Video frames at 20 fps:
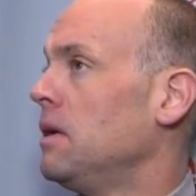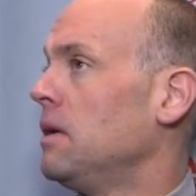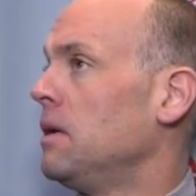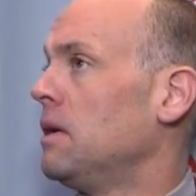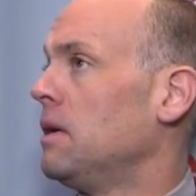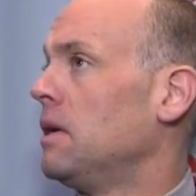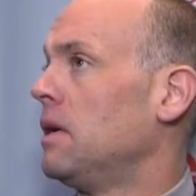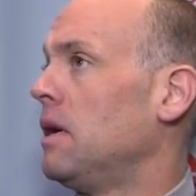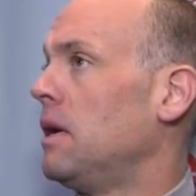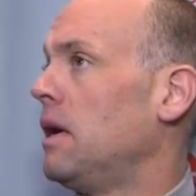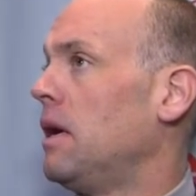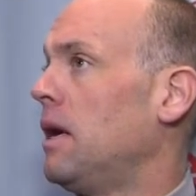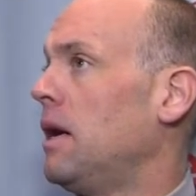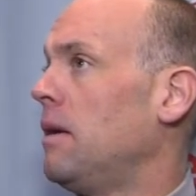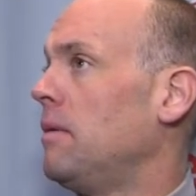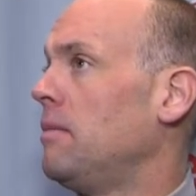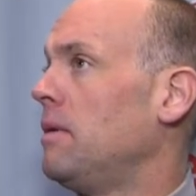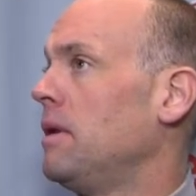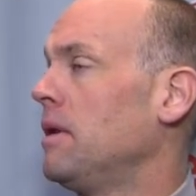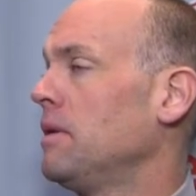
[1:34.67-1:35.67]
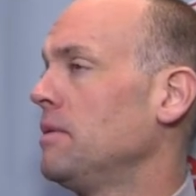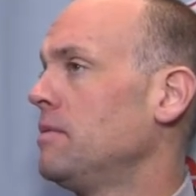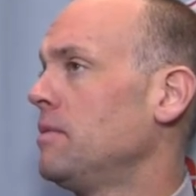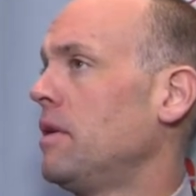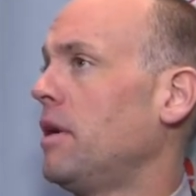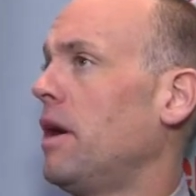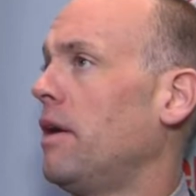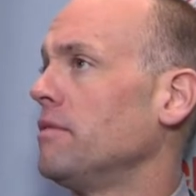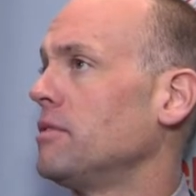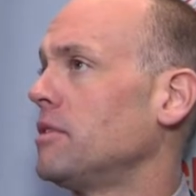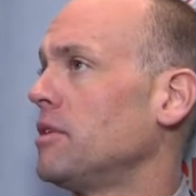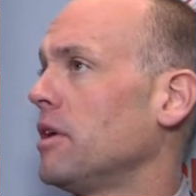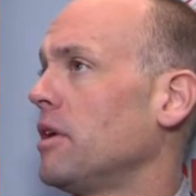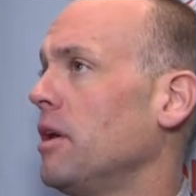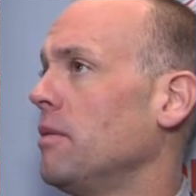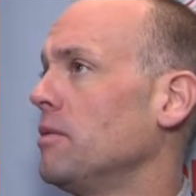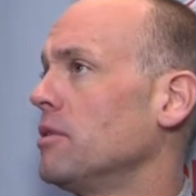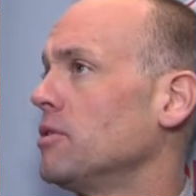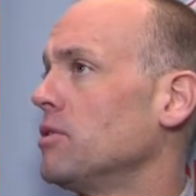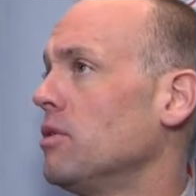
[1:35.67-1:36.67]
Well, obviously it came
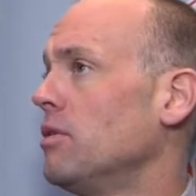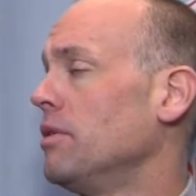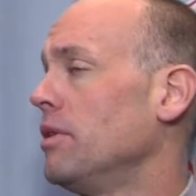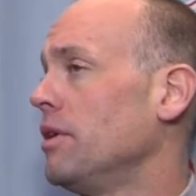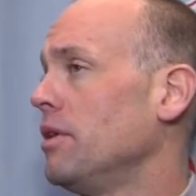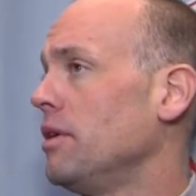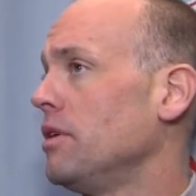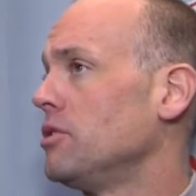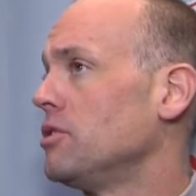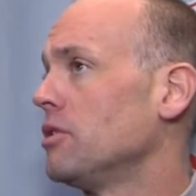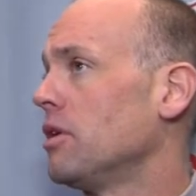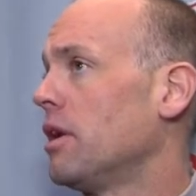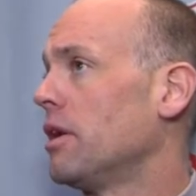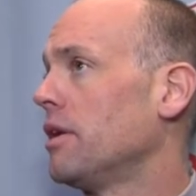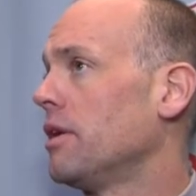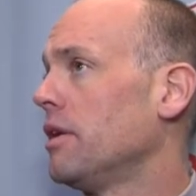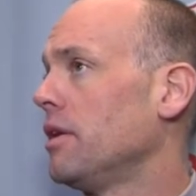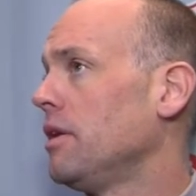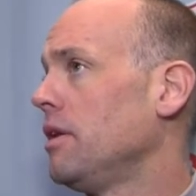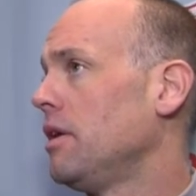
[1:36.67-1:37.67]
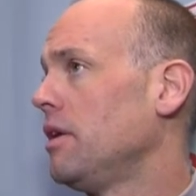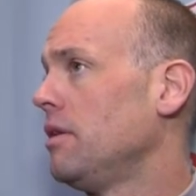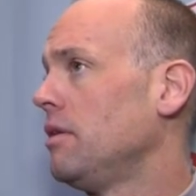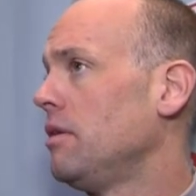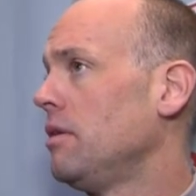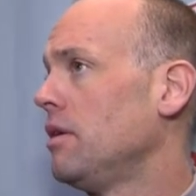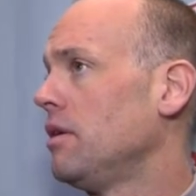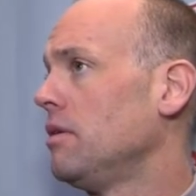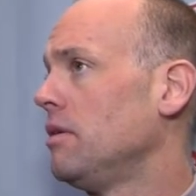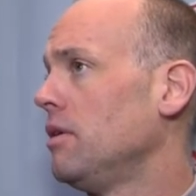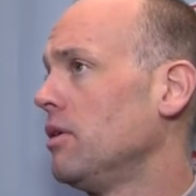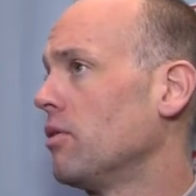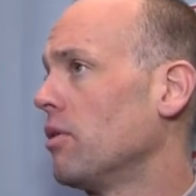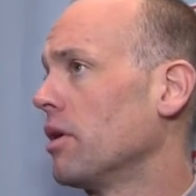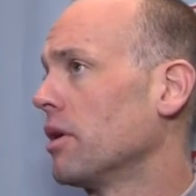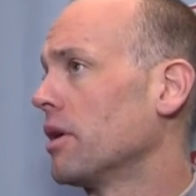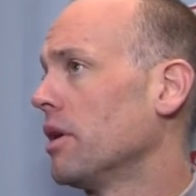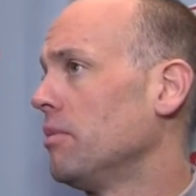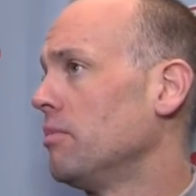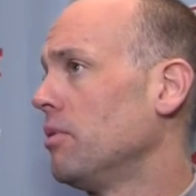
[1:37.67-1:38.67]
on his own. They shot it. It you know, our
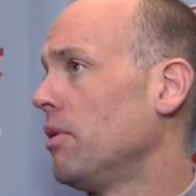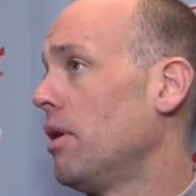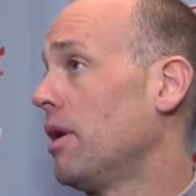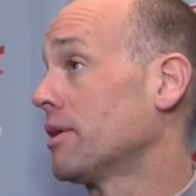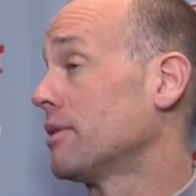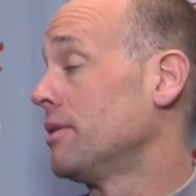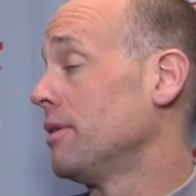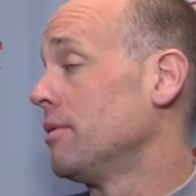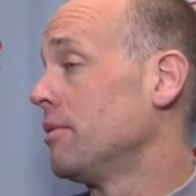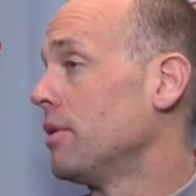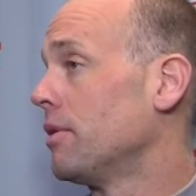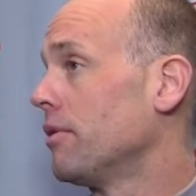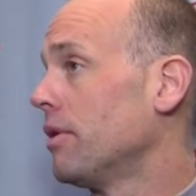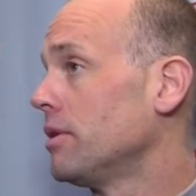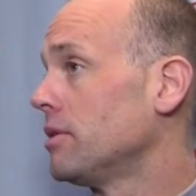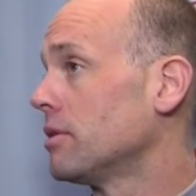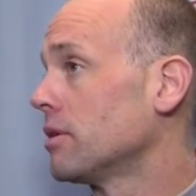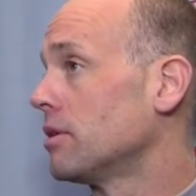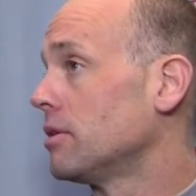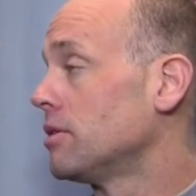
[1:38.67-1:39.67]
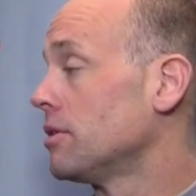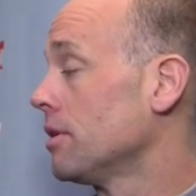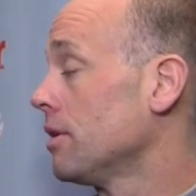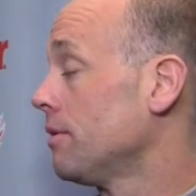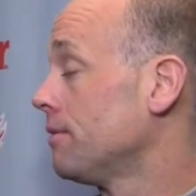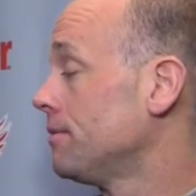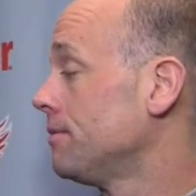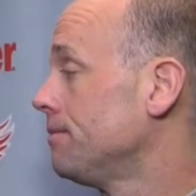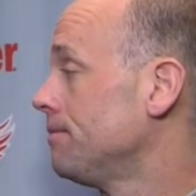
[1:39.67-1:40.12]
guy blocked it and went right to Kucherov.